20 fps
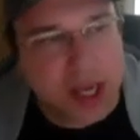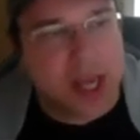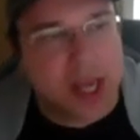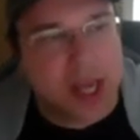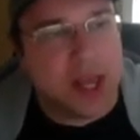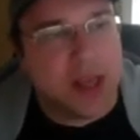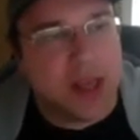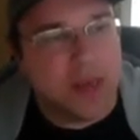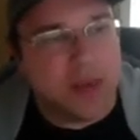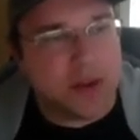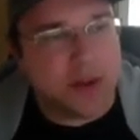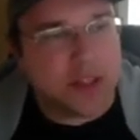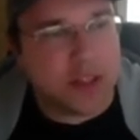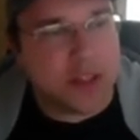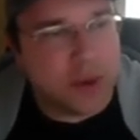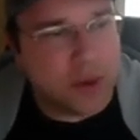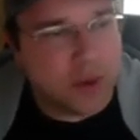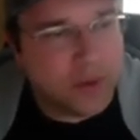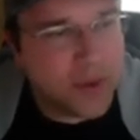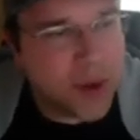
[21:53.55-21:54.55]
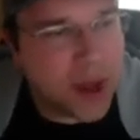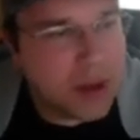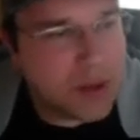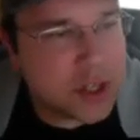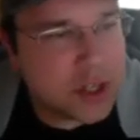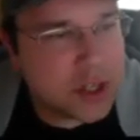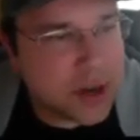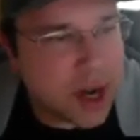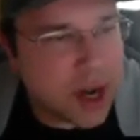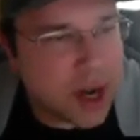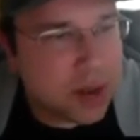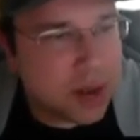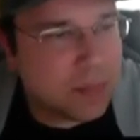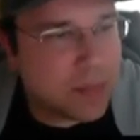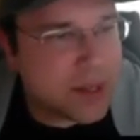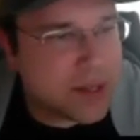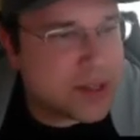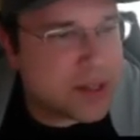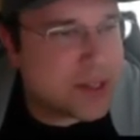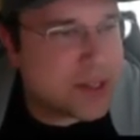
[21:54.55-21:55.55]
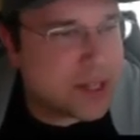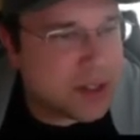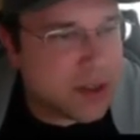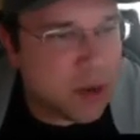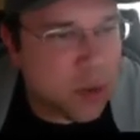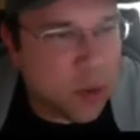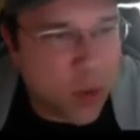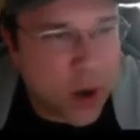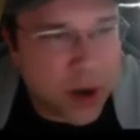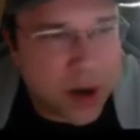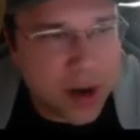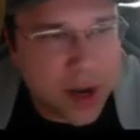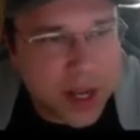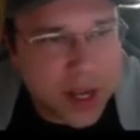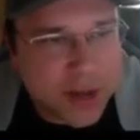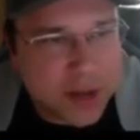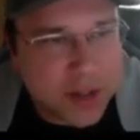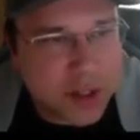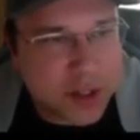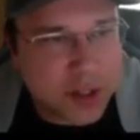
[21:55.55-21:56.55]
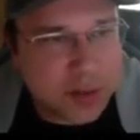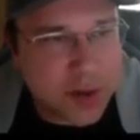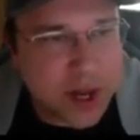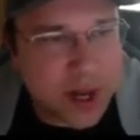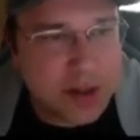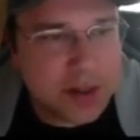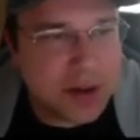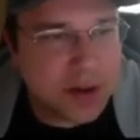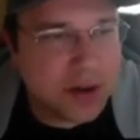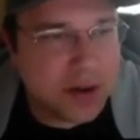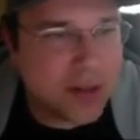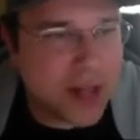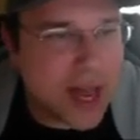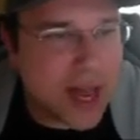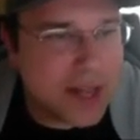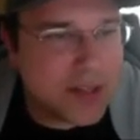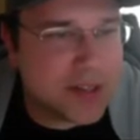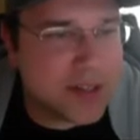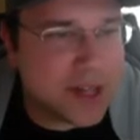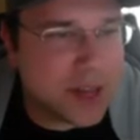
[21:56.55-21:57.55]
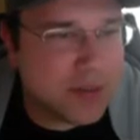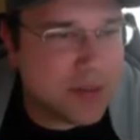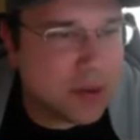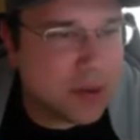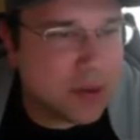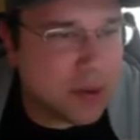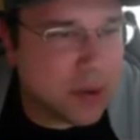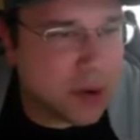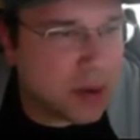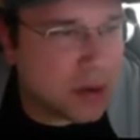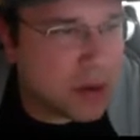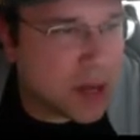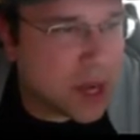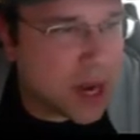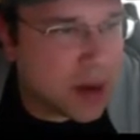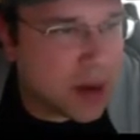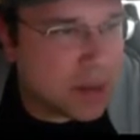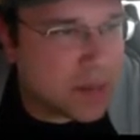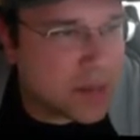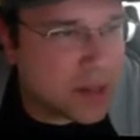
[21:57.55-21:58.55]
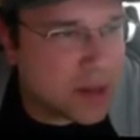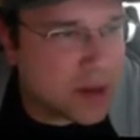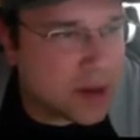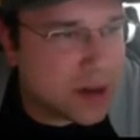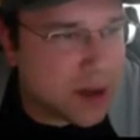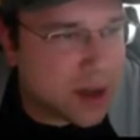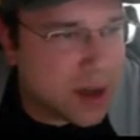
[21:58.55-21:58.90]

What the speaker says: They're 2-5 straight up, but 6-1 against the spread in their last 7 road games.